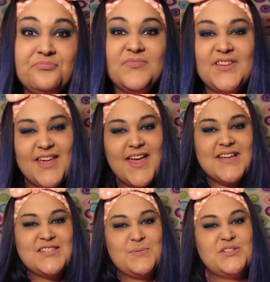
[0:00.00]

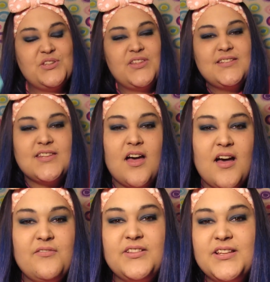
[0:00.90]
Yeah, special thanks to
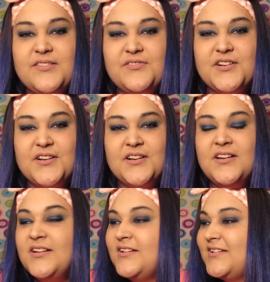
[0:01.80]
Havala for
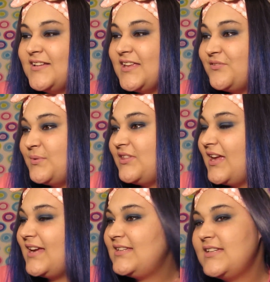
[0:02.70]
giving me the
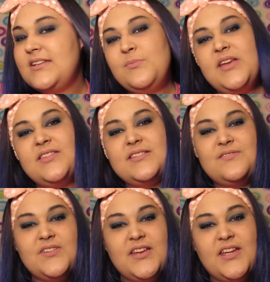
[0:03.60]
idea to make this
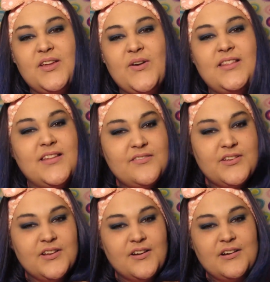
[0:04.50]
video. I love
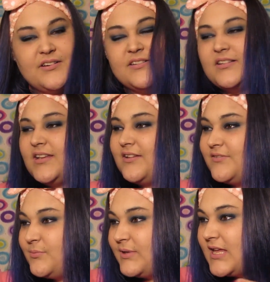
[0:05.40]
you, girl. Love
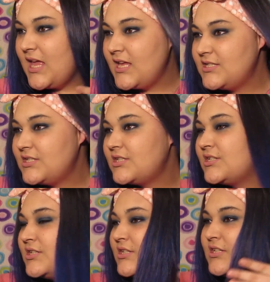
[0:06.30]
you, bitch.
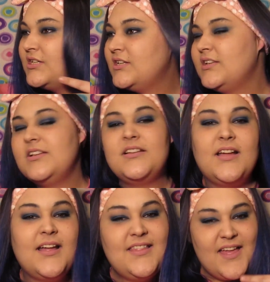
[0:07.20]

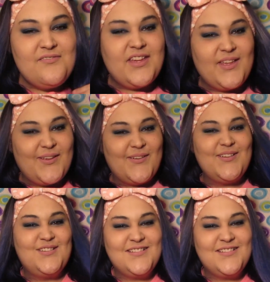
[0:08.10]
I love you.